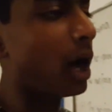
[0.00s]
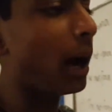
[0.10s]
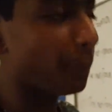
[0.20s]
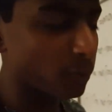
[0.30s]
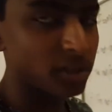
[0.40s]

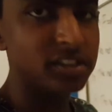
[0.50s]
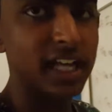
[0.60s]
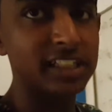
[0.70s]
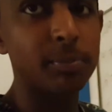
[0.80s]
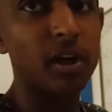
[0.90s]
upwards
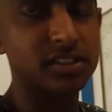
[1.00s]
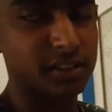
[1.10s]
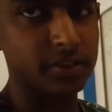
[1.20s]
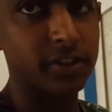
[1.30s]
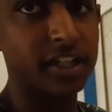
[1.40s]
as
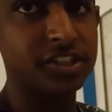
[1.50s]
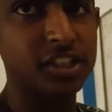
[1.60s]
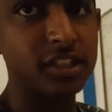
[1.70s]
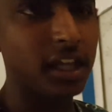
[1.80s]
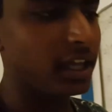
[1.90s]
positive
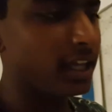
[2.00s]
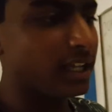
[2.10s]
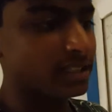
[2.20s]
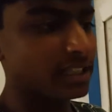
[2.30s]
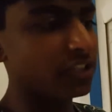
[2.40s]
direction,
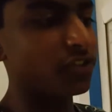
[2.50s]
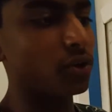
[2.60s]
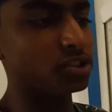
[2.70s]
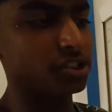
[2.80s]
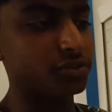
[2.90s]
then the
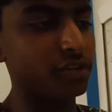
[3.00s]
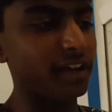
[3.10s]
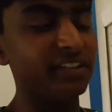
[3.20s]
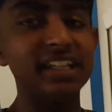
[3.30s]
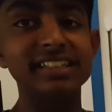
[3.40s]
force of
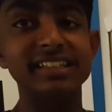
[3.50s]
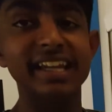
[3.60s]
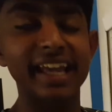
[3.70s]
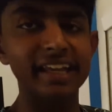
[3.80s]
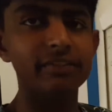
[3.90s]
gravity is in
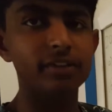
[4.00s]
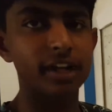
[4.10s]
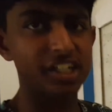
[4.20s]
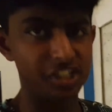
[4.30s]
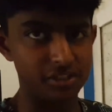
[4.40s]
the negative
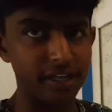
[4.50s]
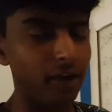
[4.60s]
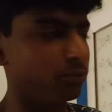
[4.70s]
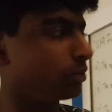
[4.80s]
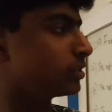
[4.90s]
direction,
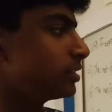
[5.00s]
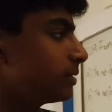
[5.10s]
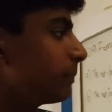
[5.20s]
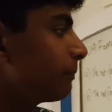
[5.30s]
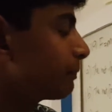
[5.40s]
downwards.
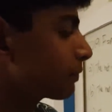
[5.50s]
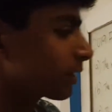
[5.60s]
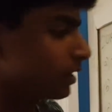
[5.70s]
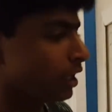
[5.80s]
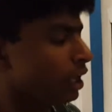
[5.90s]

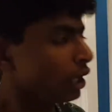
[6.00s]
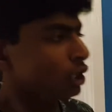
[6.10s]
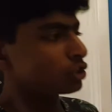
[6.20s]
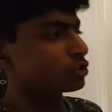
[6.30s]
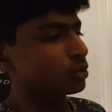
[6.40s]

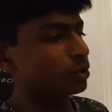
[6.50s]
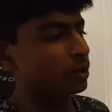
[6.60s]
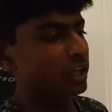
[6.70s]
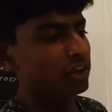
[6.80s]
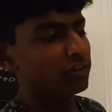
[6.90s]

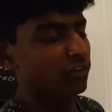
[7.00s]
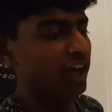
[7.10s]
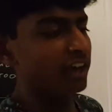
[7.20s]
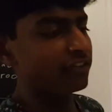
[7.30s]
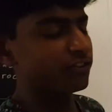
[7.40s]
So
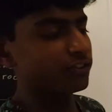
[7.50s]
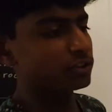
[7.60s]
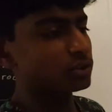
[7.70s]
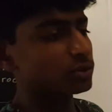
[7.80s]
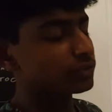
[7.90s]
if
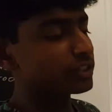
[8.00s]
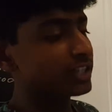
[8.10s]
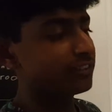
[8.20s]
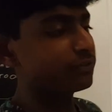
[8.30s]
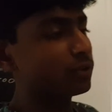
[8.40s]
the
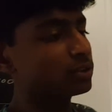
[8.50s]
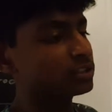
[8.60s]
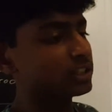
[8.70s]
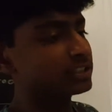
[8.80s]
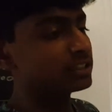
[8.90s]
net
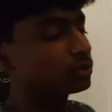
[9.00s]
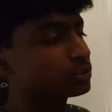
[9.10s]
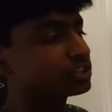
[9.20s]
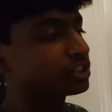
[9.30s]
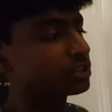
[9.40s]
force is equal
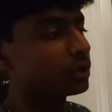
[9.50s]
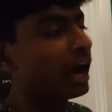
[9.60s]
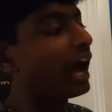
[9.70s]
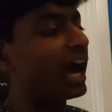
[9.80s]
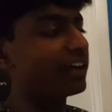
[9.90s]
to
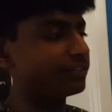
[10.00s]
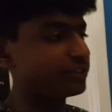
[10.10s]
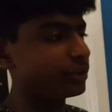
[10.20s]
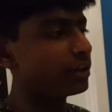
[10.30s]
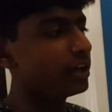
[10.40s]
0
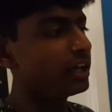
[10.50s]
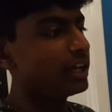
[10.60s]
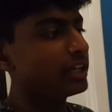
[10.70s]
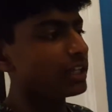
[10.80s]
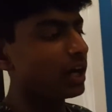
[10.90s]
after
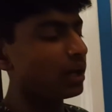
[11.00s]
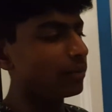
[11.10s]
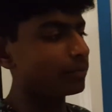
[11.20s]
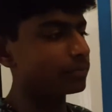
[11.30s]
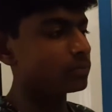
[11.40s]

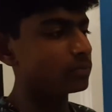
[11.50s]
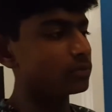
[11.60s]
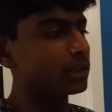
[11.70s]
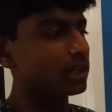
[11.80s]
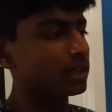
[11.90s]

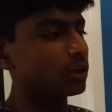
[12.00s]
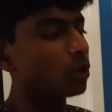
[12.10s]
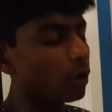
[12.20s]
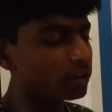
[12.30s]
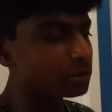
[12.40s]
the coin